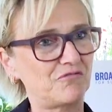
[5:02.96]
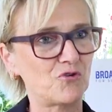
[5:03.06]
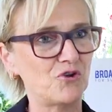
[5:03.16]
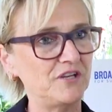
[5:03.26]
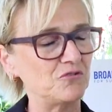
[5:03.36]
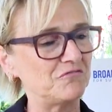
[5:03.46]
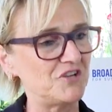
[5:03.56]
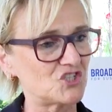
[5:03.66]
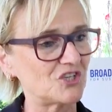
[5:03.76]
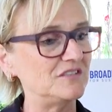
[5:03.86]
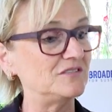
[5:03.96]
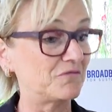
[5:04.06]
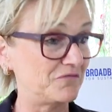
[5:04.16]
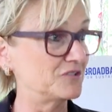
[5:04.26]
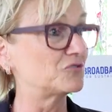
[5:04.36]
for innovation in
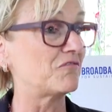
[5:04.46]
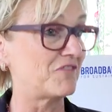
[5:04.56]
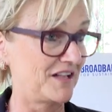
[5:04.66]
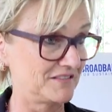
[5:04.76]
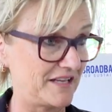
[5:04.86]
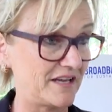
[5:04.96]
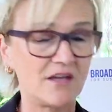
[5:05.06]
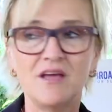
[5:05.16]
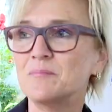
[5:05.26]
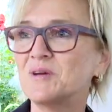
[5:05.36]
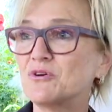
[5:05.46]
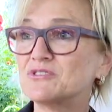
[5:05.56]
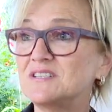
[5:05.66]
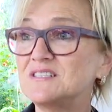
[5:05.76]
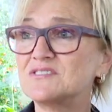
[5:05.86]
the field of health tech,
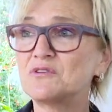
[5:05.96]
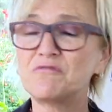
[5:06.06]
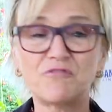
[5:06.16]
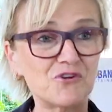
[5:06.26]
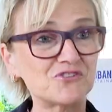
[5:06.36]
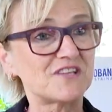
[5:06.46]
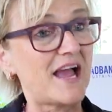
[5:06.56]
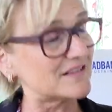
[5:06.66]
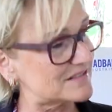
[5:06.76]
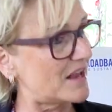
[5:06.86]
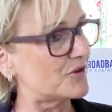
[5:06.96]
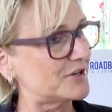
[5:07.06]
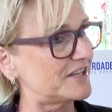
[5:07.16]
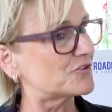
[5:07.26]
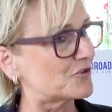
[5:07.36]
because it is the first
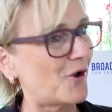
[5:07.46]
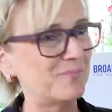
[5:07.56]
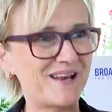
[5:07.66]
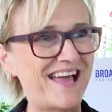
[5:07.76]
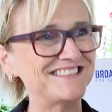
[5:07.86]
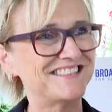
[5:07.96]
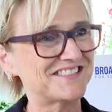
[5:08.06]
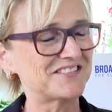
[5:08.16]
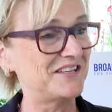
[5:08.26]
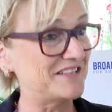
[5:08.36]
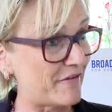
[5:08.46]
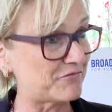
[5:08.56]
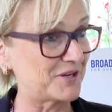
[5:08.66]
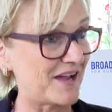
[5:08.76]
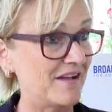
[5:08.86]
accelerator hub like this in
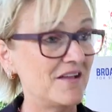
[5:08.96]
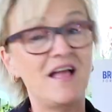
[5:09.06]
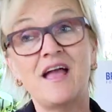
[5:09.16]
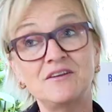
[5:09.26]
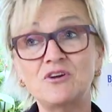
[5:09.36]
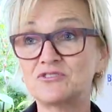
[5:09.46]
Africa, and